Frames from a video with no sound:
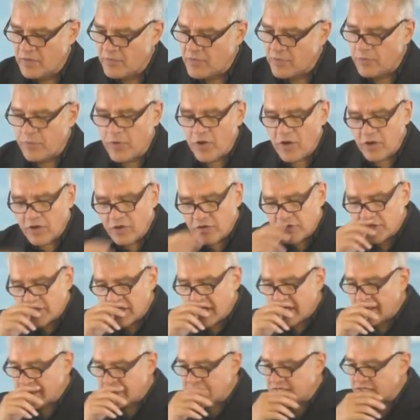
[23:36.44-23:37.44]
But Paul goes
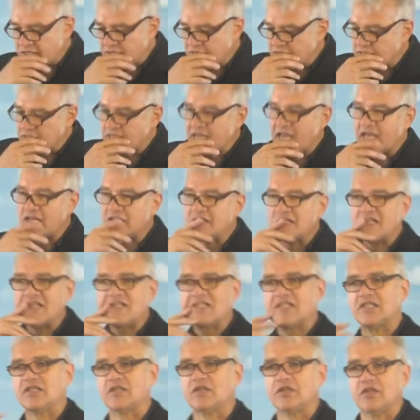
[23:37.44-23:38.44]
on. He says, it's not
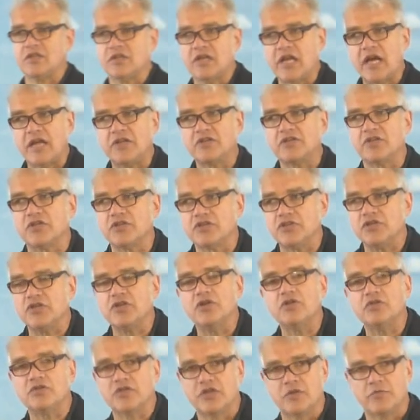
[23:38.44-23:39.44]
just
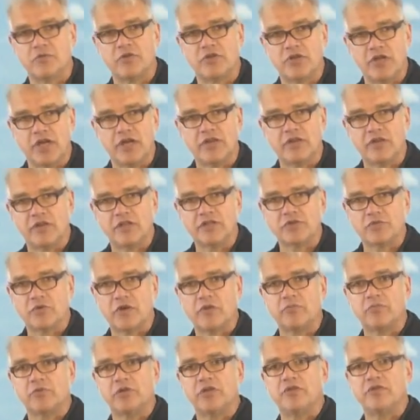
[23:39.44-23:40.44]
you, Timothy. That's
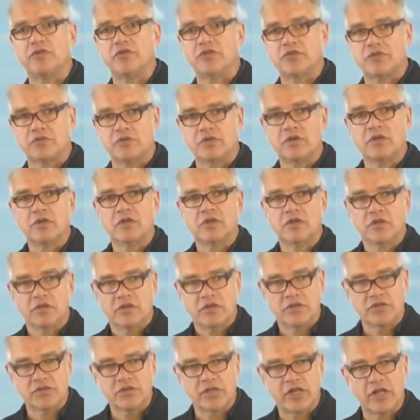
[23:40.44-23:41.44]
why I believe this
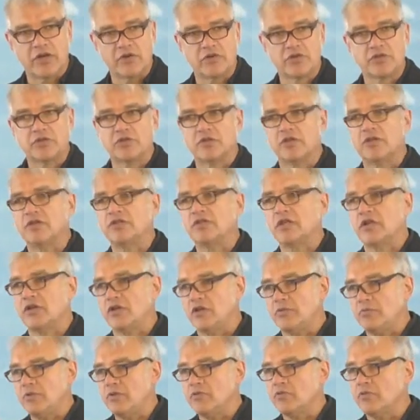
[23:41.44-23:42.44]
letter is
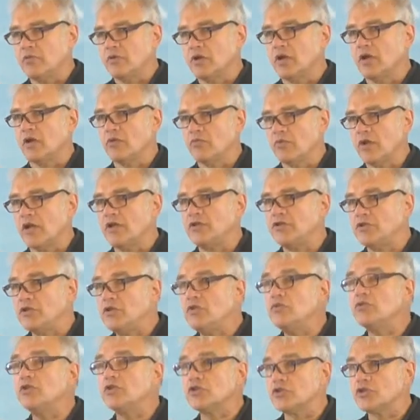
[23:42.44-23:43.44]
intended to be read
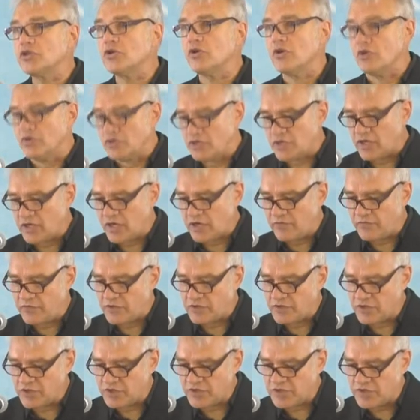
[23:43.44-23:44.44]
to the church at
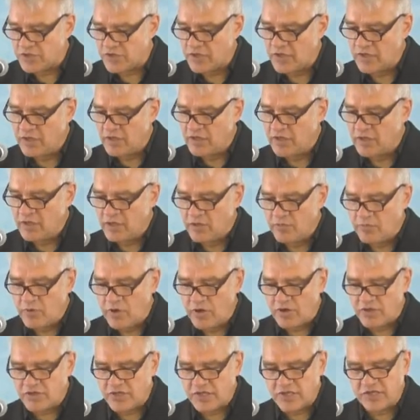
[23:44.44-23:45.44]
Ephesus.
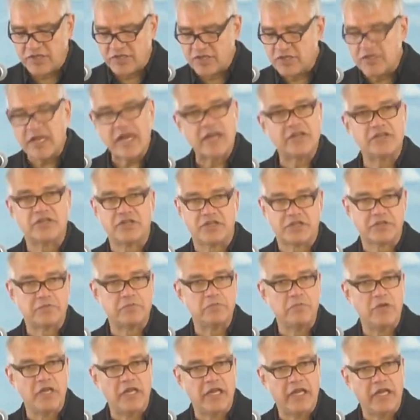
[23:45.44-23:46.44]
Paul says, it's not just
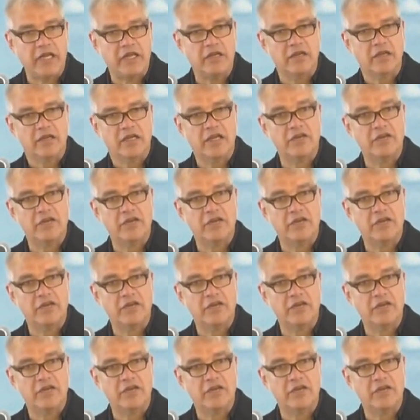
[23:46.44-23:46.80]
me.